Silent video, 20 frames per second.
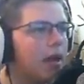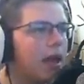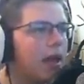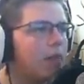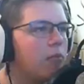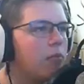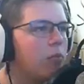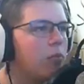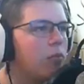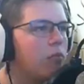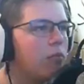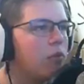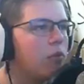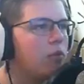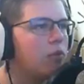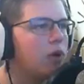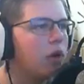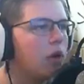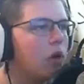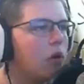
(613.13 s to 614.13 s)
And yeah, I
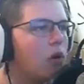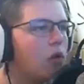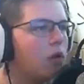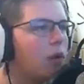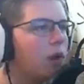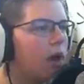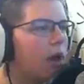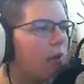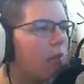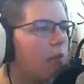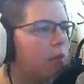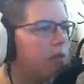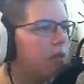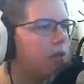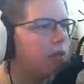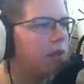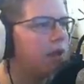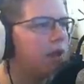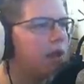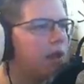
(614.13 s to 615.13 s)
removed it all the way up
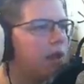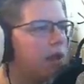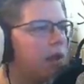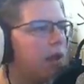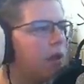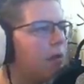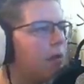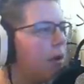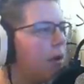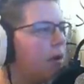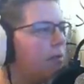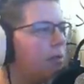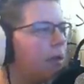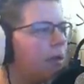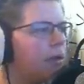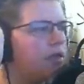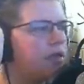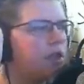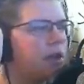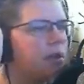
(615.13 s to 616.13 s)
until here, and we're going
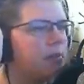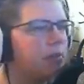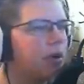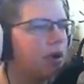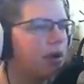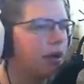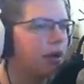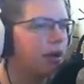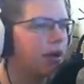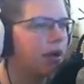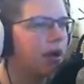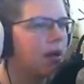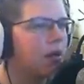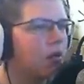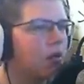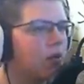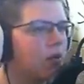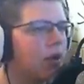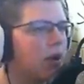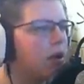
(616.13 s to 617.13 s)
to make a giant parking
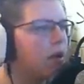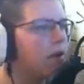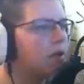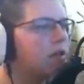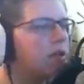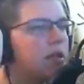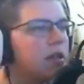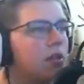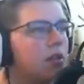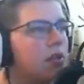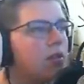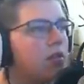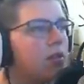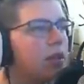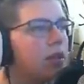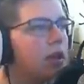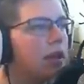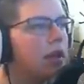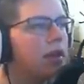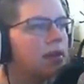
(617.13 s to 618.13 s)
lot over here. It's going to
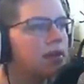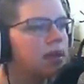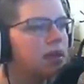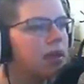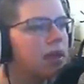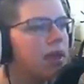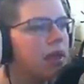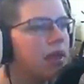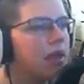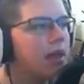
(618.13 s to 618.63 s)
look really nice.